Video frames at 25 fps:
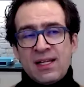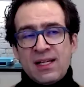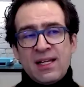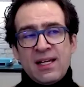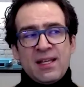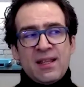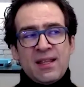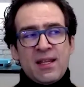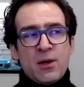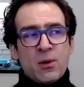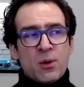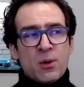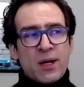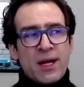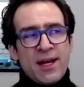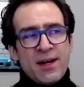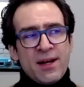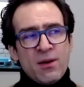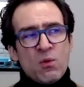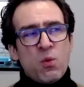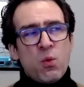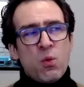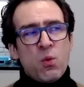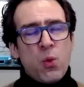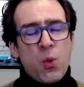and they were kind
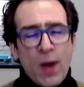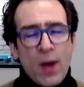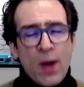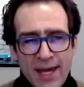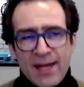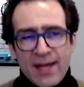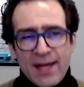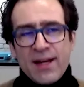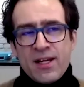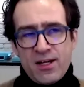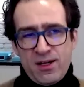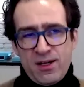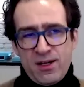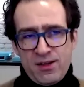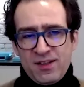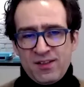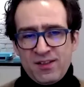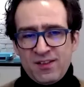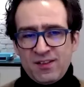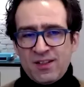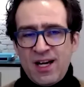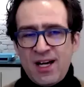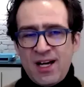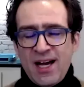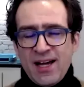of waiting on the
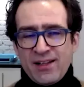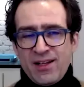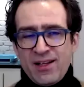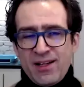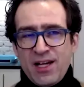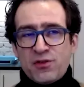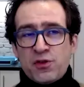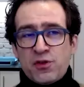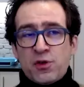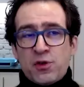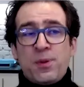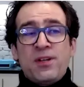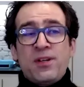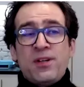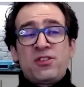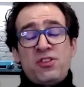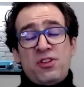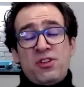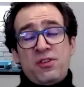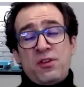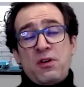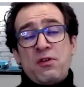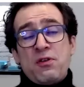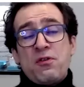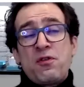sidelines for prices
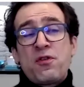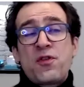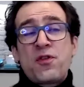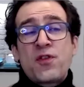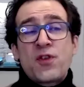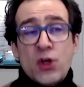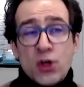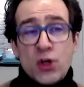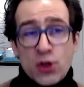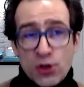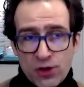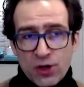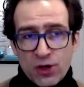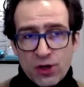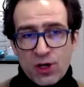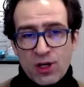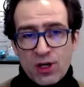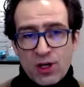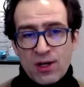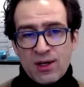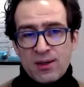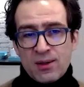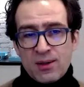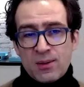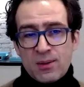to fall further,
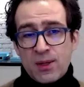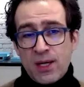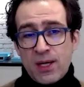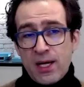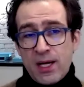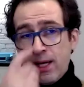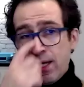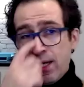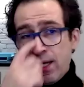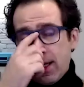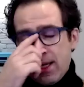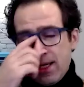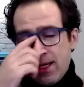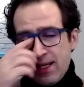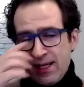right?